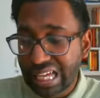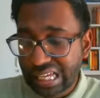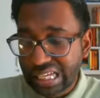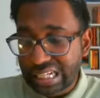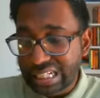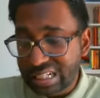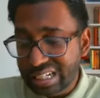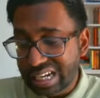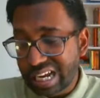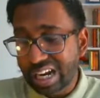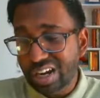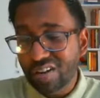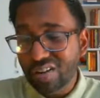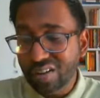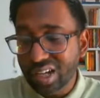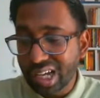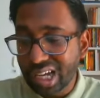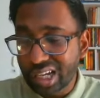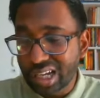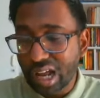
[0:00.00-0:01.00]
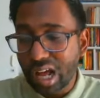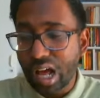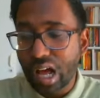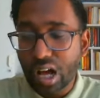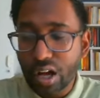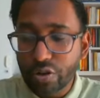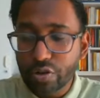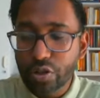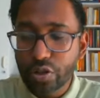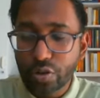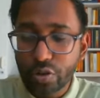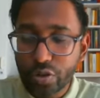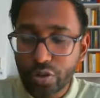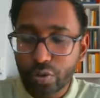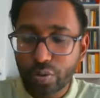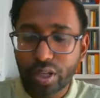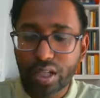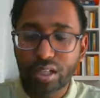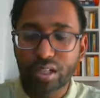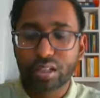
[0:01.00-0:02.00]
interrogate how you're
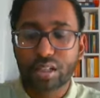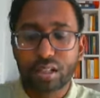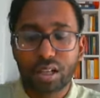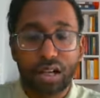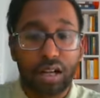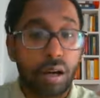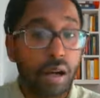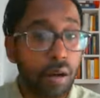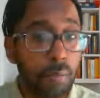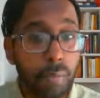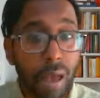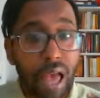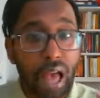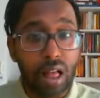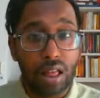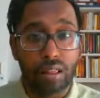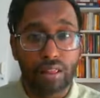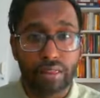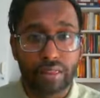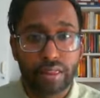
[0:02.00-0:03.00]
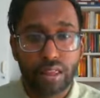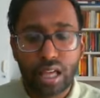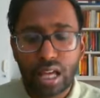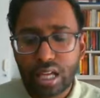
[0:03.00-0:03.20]
doing health,